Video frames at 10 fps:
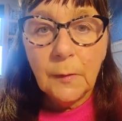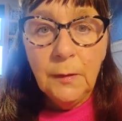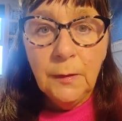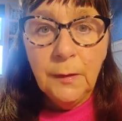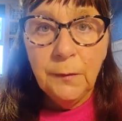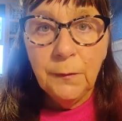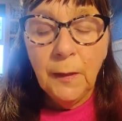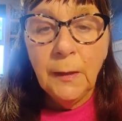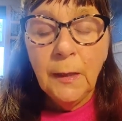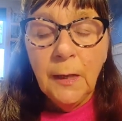in the
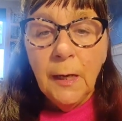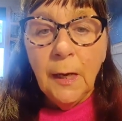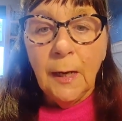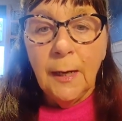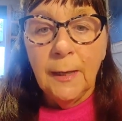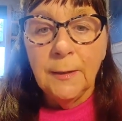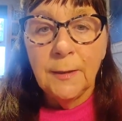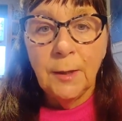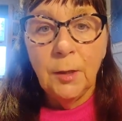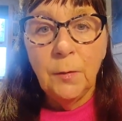evening. And
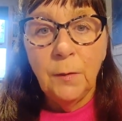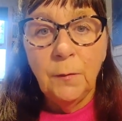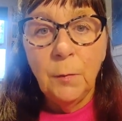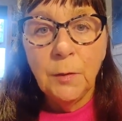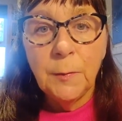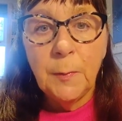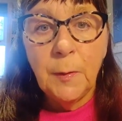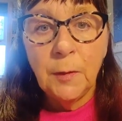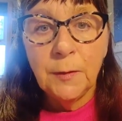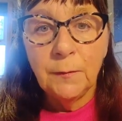so if you want to be
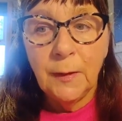part